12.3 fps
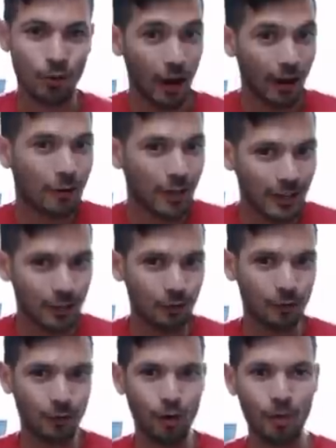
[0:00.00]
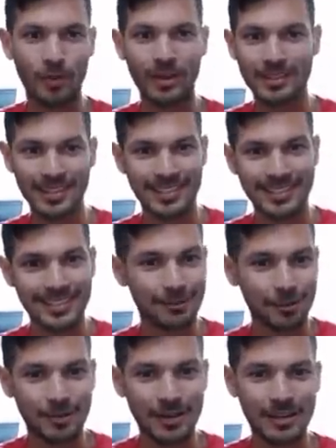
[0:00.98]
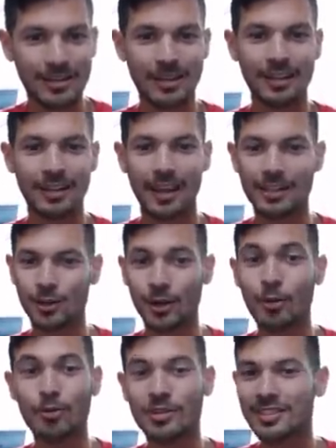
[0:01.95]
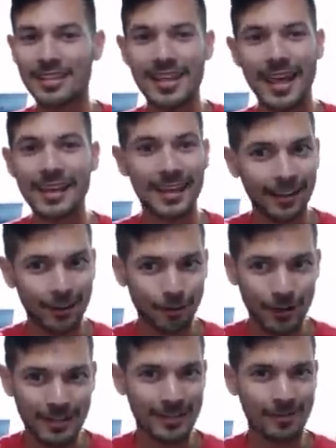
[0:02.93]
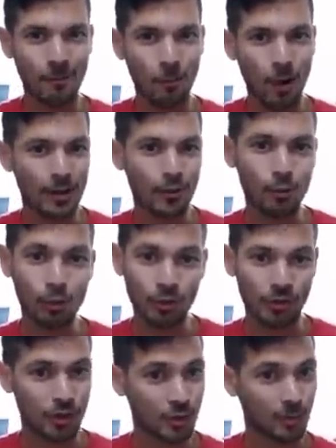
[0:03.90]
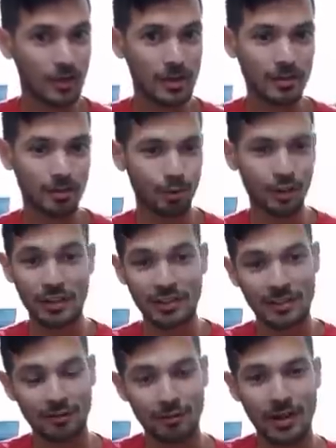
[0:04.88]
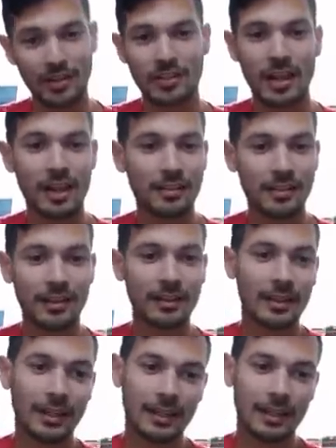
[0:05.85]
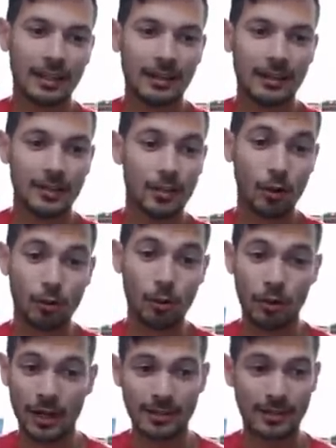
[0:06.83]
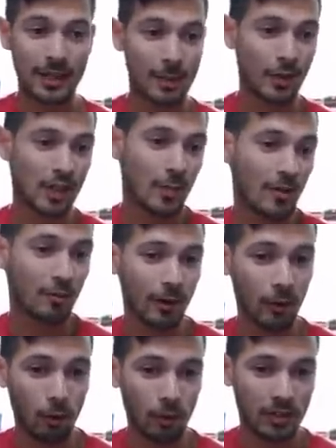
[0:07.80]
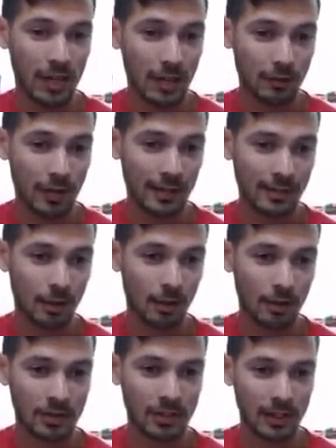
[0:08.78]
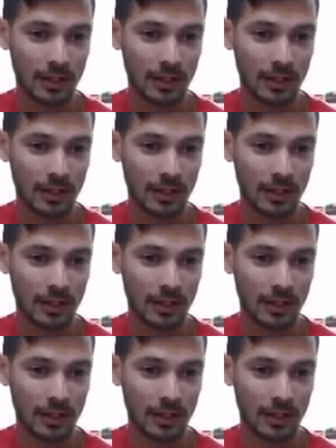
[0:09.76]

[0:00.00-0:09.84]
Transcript: I don't think it's good form. It doesn't sit with me. And so I don't see any other reason why you wouldn't just be putting this information out there. So that's how much I made for my course, one hundred thousand dollars.